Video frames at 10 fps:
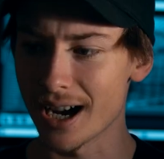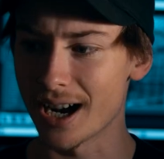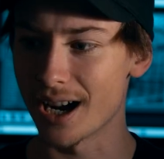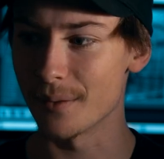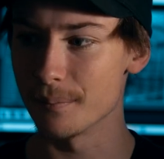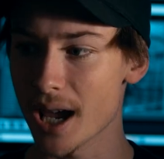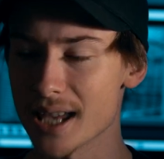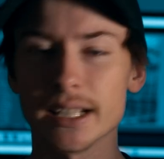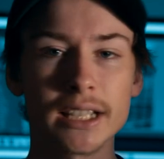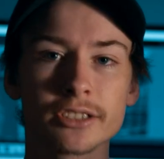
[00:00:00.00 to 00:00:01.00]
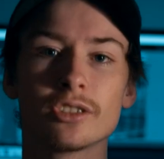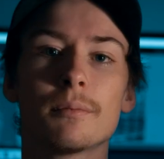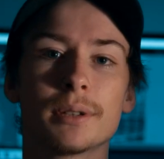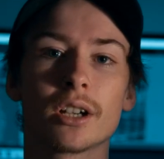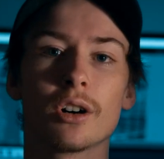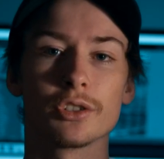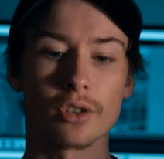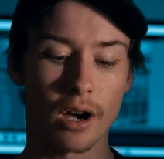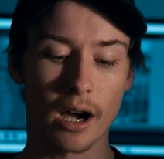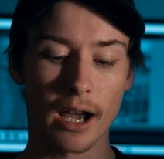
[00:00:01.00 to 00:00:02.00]
And that is not because
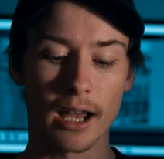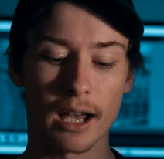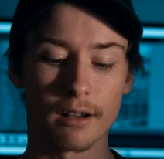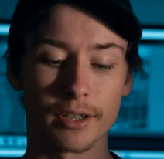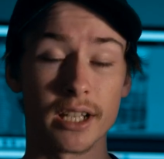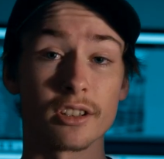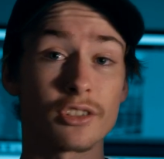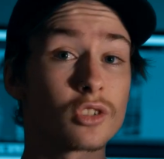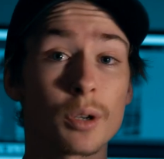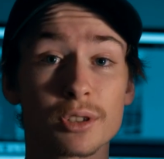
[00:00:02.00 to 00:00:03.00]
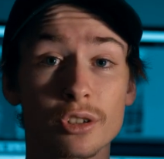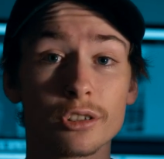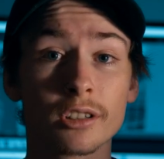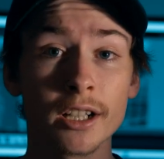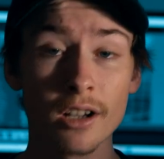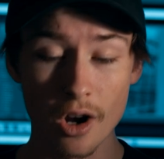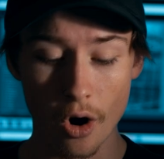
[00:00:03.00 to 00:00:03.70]
I have either stopped scootering